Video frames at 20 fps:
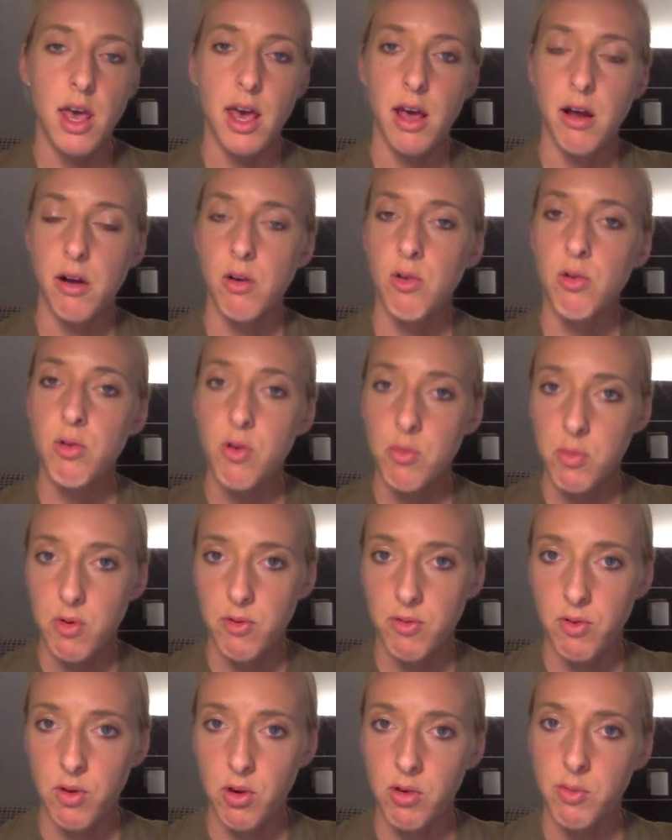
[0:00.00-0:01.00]
a
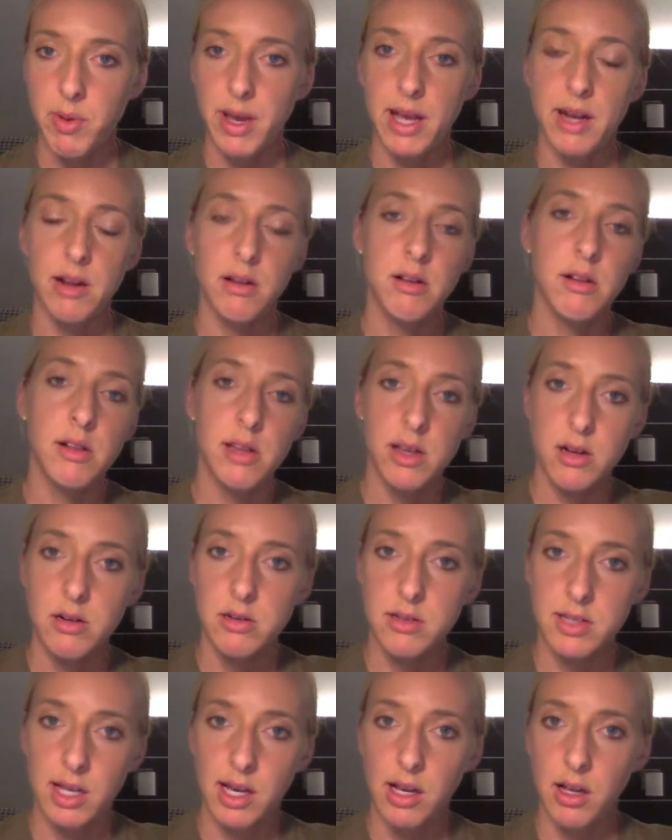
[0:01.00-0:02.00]
chromophobe, and a clear
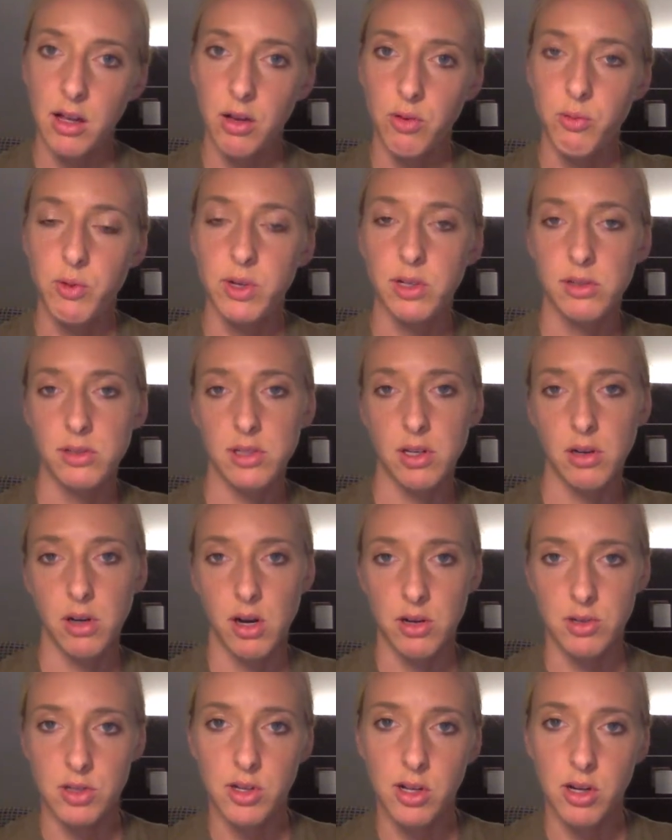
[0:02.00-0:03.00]
cell renal cell
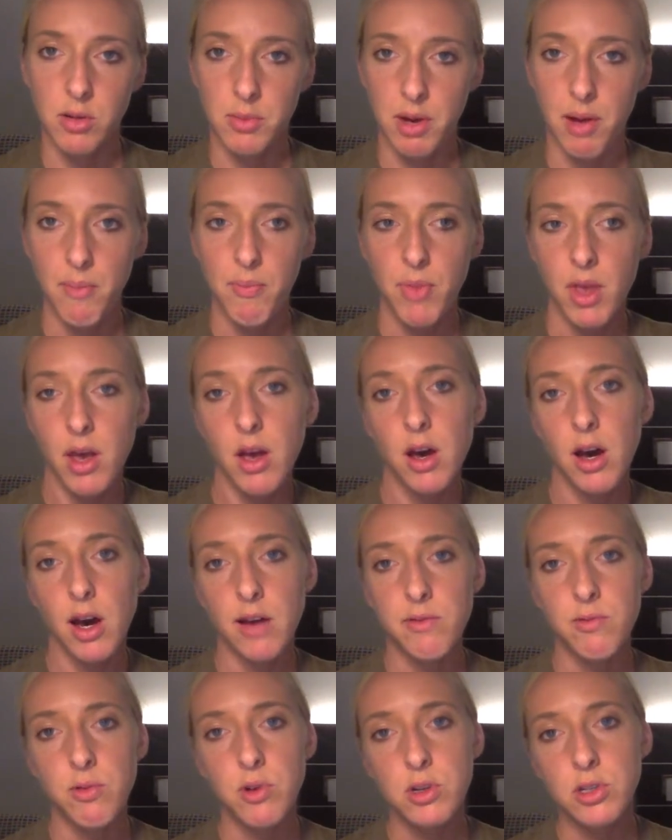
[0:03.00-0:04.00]
carcinoma.
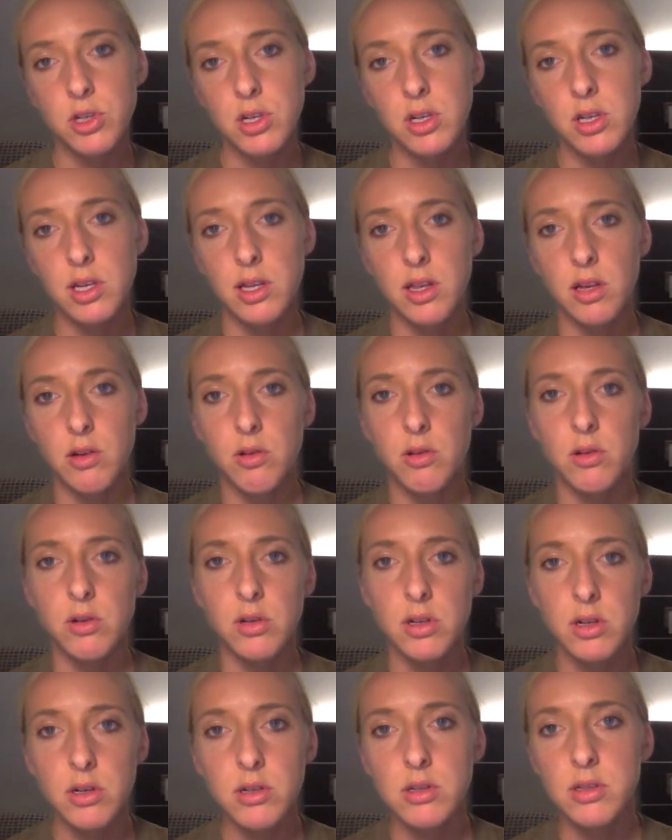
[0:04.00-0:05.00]
Unfortunately, the
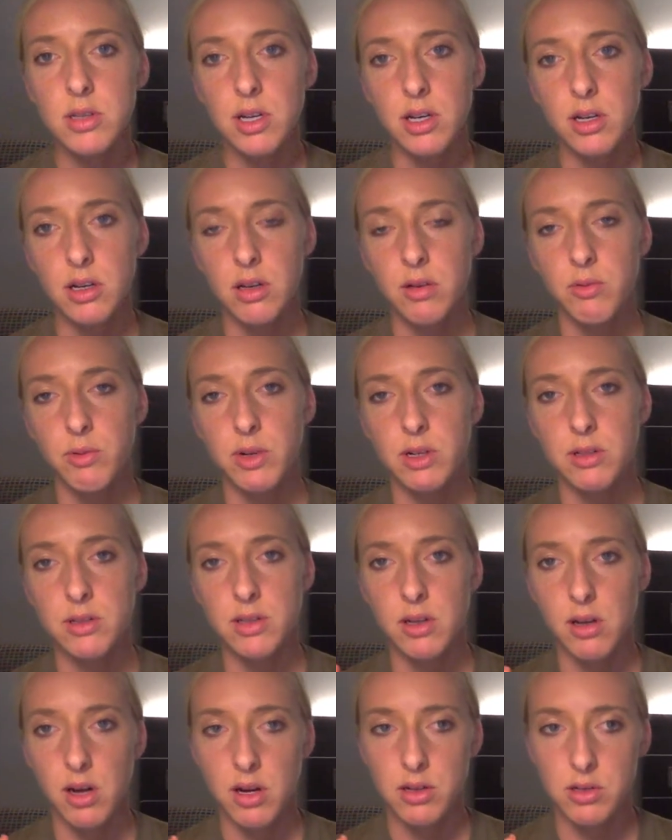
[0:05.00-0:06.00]
clear cell renal
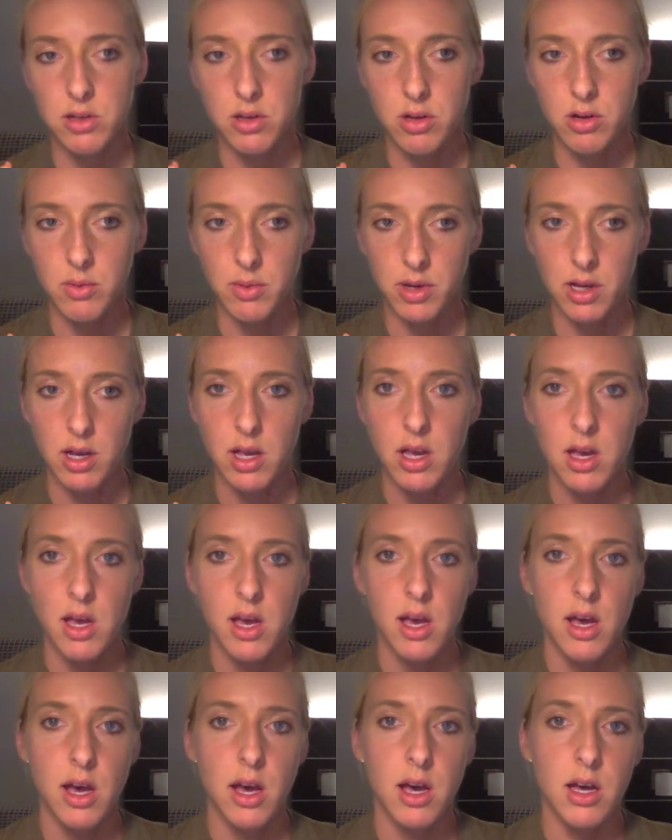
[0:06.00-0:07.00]
cell carcinoma,
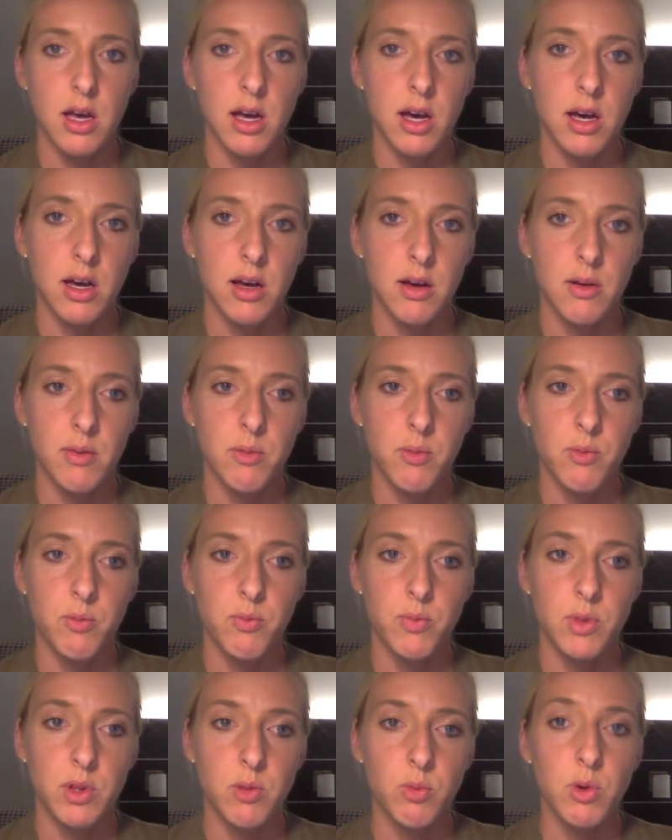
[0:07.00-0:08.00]
um,
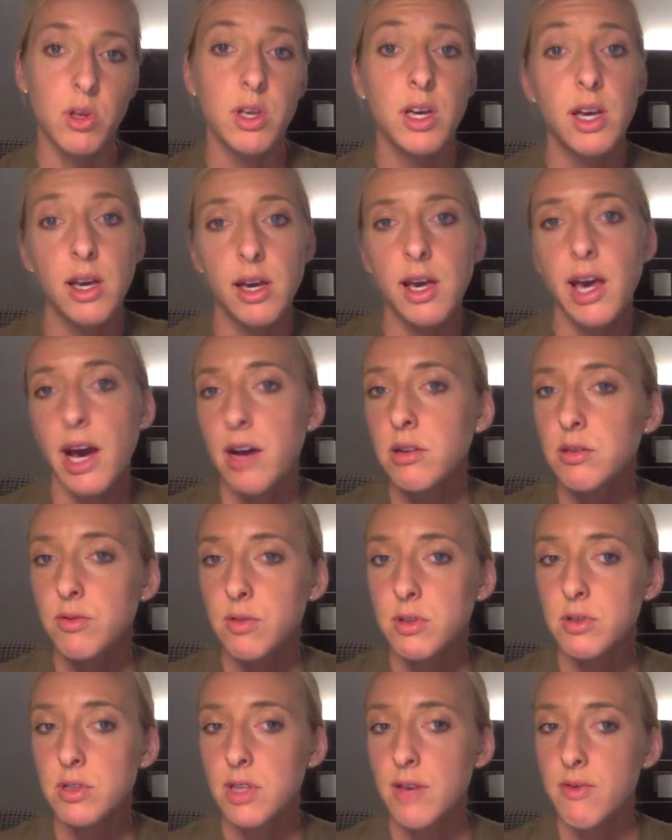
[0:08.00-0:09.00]
well, it accounts
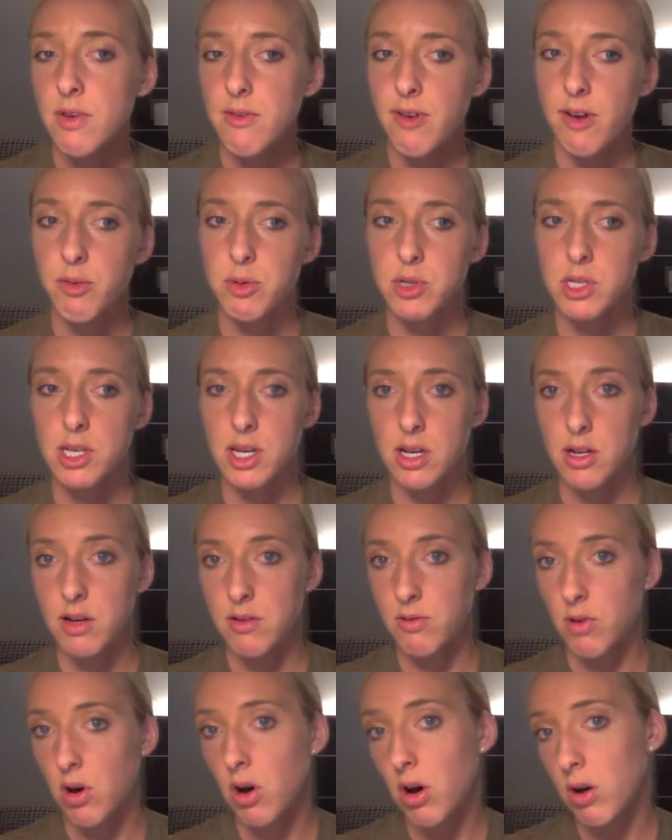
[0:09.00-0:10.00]
for 75%
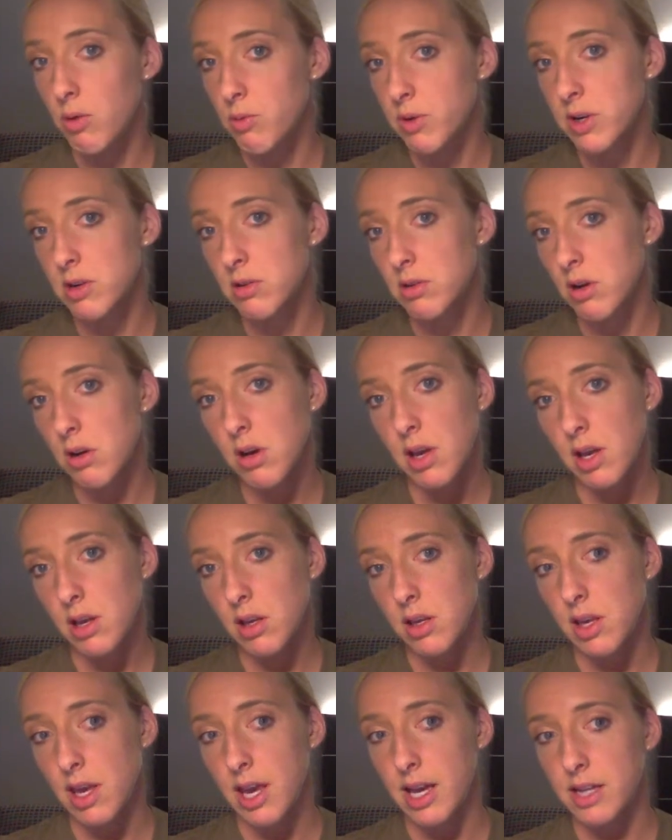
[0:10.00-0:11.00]
of all renal
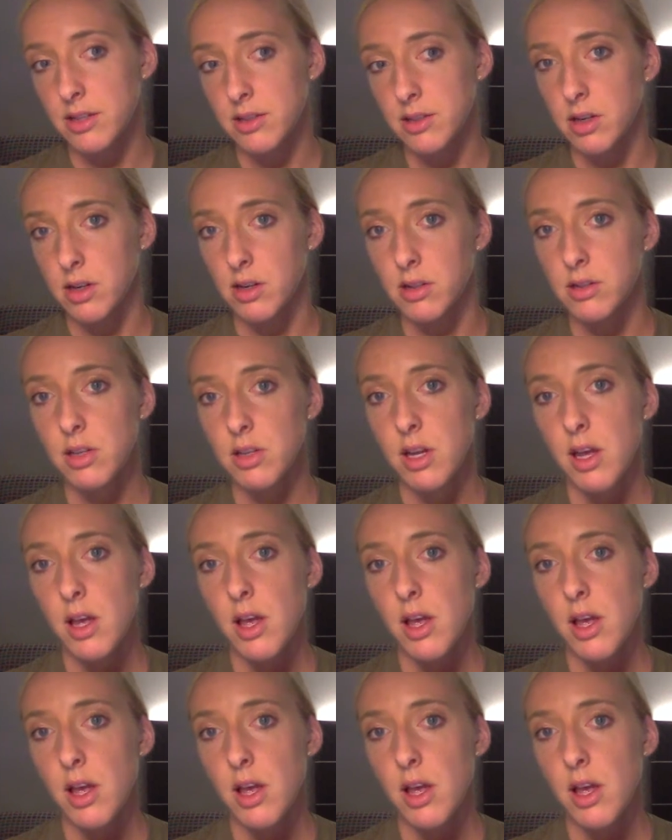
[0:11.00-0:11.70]
cancers,